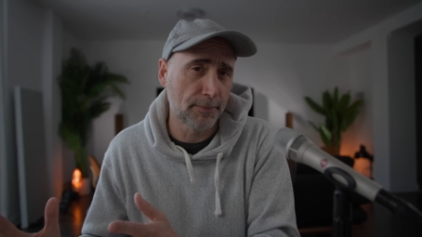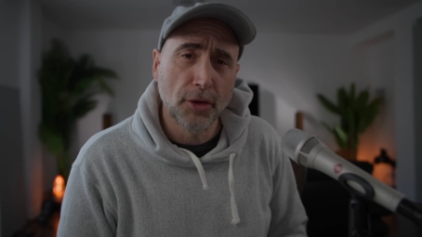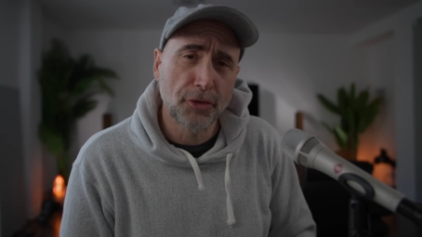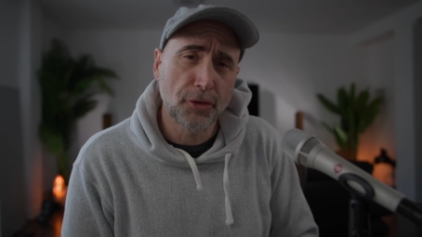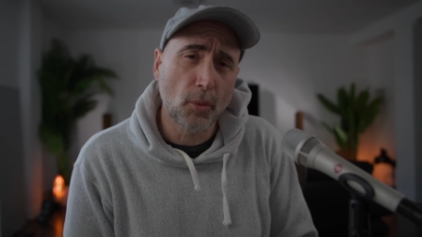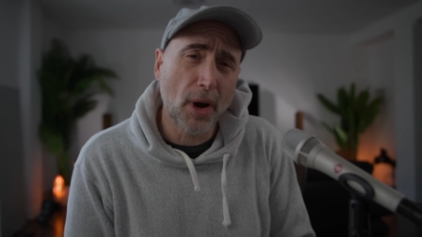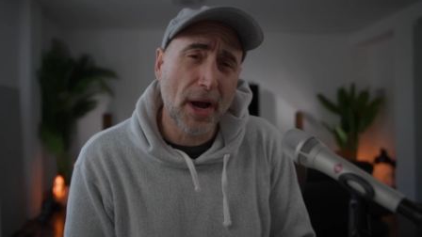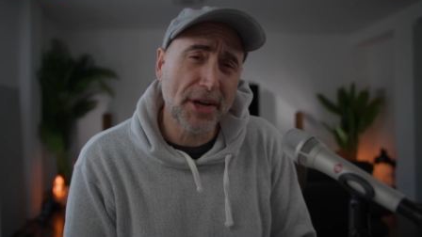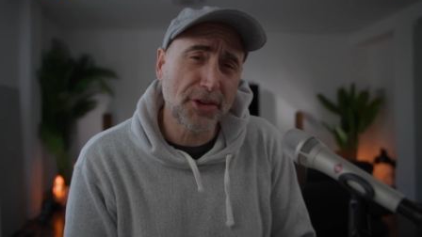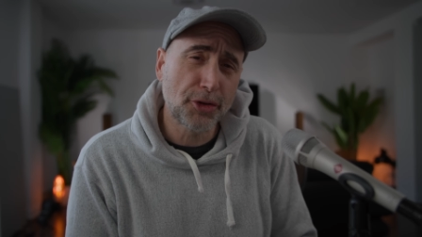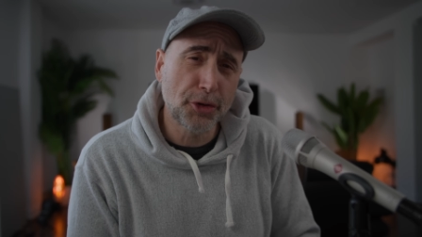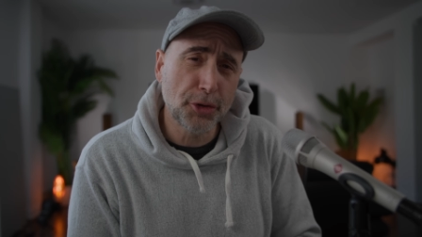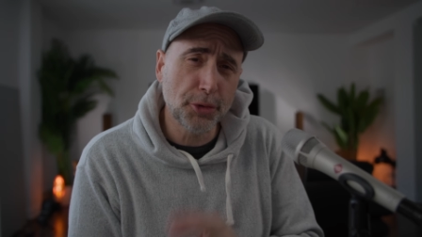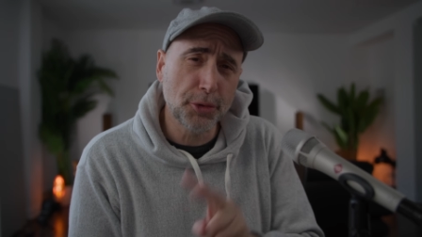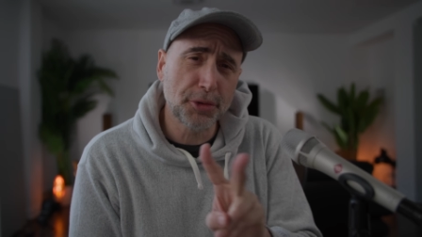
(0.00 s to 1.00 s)
So why
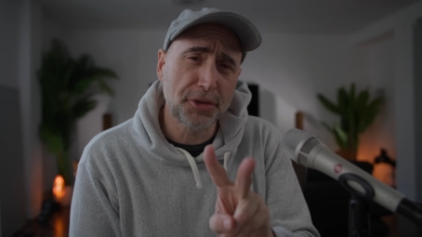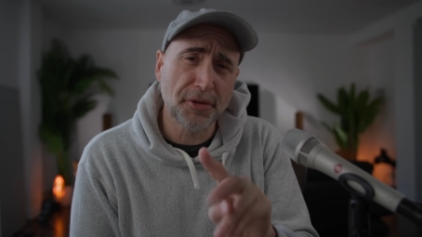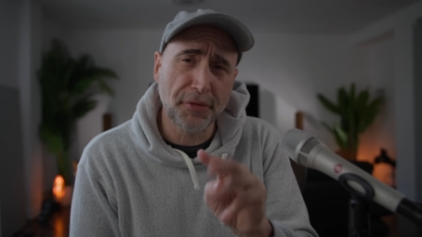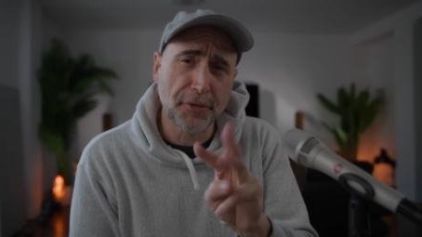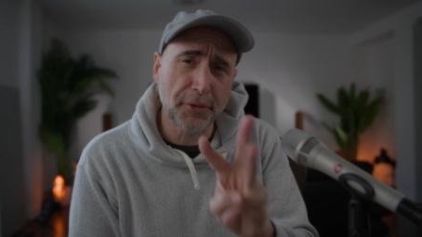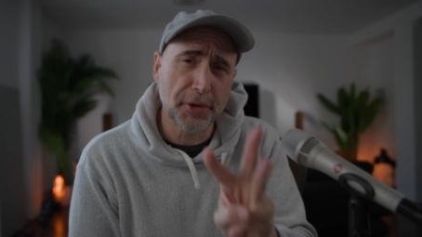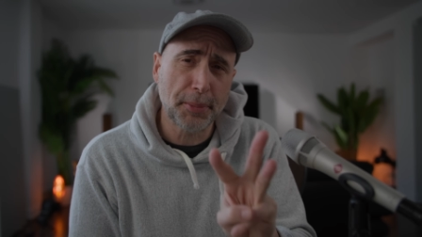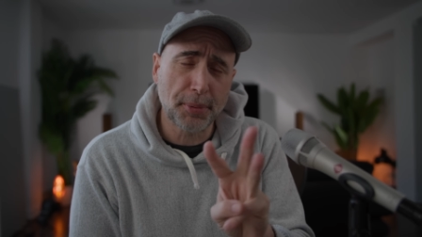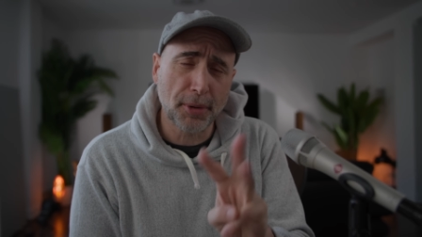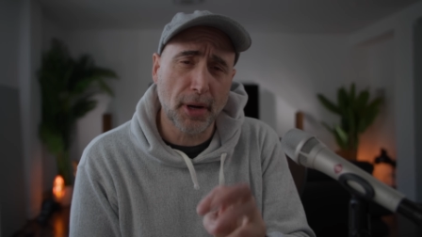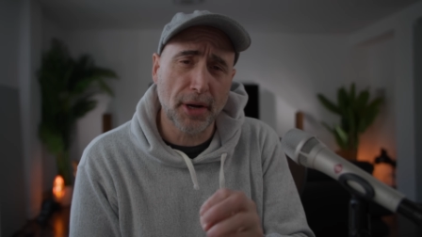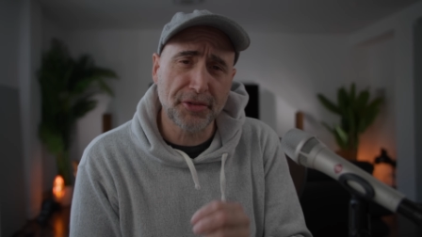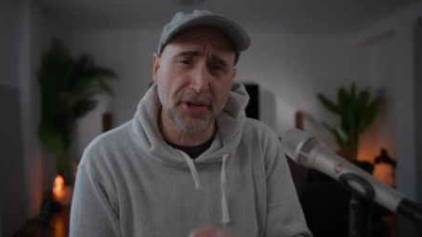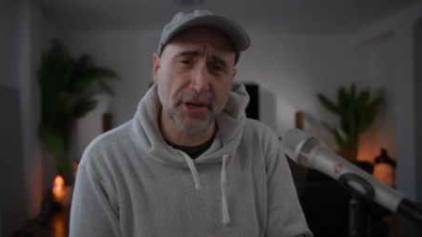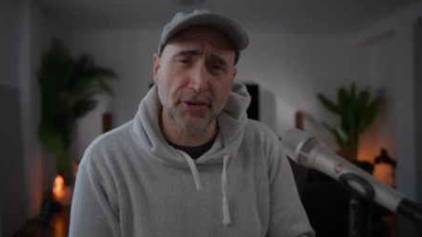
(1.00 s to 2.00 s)
two to three
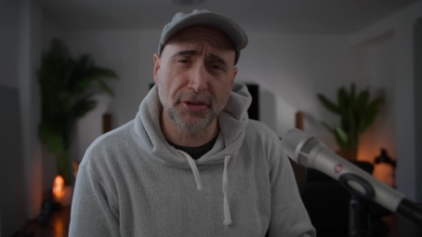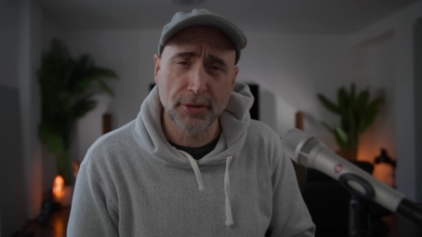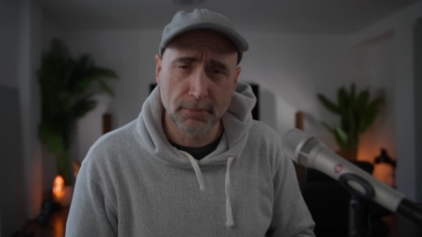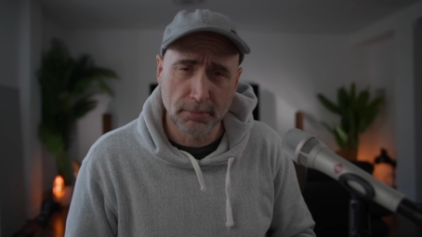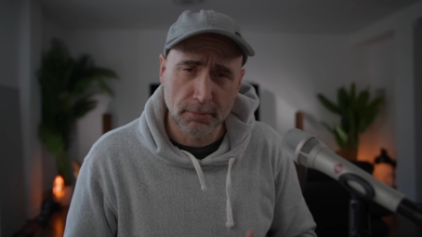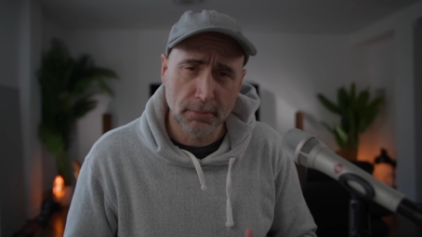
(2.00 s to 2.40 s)
projects?